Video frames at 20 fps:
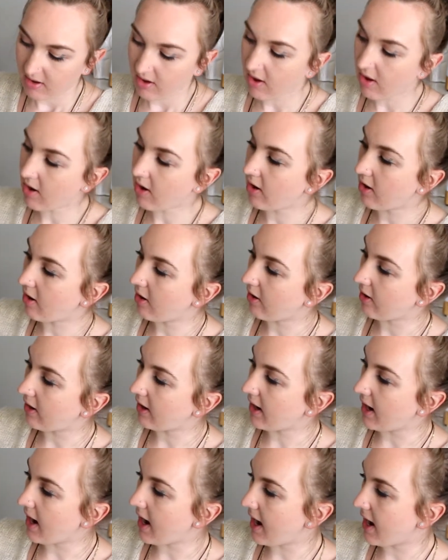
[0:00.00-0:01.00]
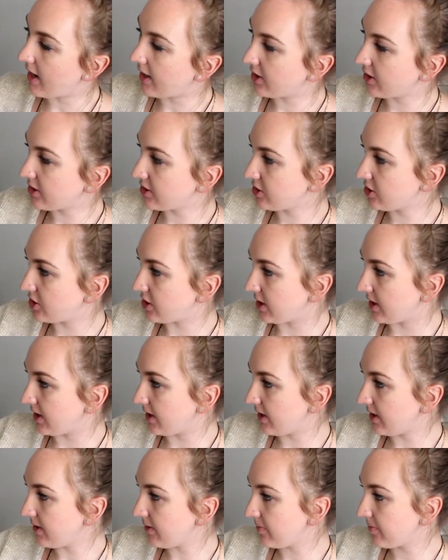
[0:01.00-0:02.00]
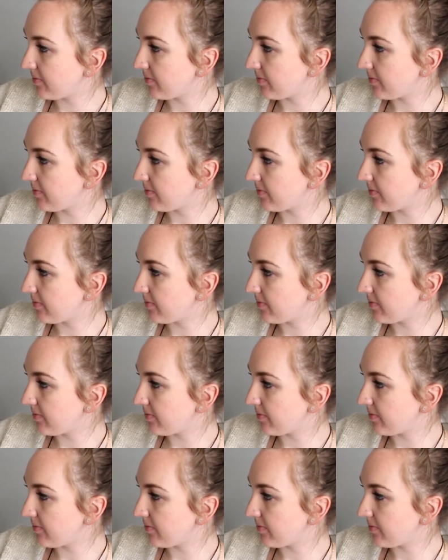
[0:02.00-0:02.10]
are energy.